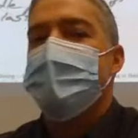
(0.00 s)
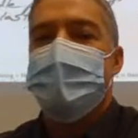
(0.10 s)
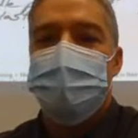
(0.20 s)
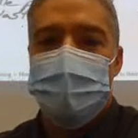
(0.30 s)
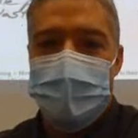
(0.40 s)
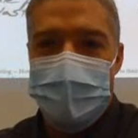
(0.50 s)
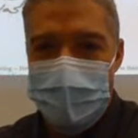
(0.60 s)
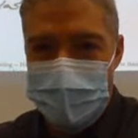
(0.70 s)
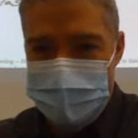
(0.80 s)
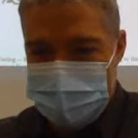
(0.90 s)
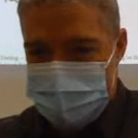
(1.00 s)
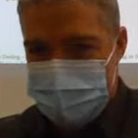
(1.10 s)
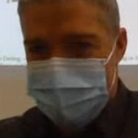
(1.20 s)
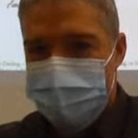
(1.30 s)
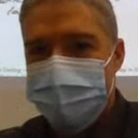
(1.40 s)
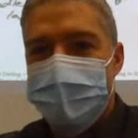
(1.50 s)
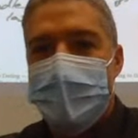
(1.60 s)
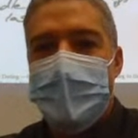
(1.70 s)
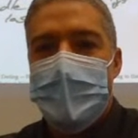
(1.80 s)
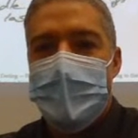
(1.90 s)
Needle A.
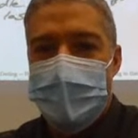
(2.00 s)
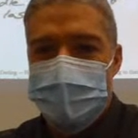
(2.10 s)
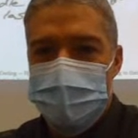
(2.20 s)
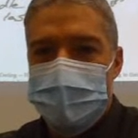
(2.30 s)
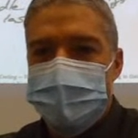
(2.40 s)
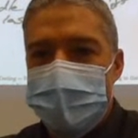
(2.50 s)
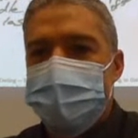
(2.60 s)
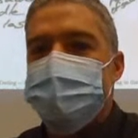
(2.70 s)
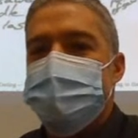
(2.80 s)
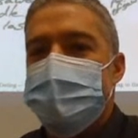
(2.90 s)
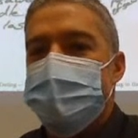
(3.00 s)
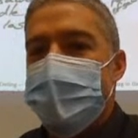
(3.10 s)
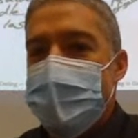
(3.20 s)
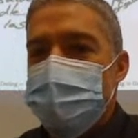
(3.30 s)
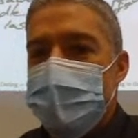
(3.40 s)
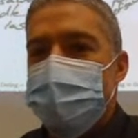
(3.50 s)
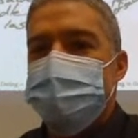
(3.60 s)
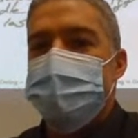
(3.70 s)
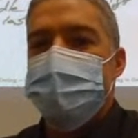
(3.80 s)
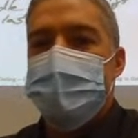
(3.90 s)
And you can tell it's needle A because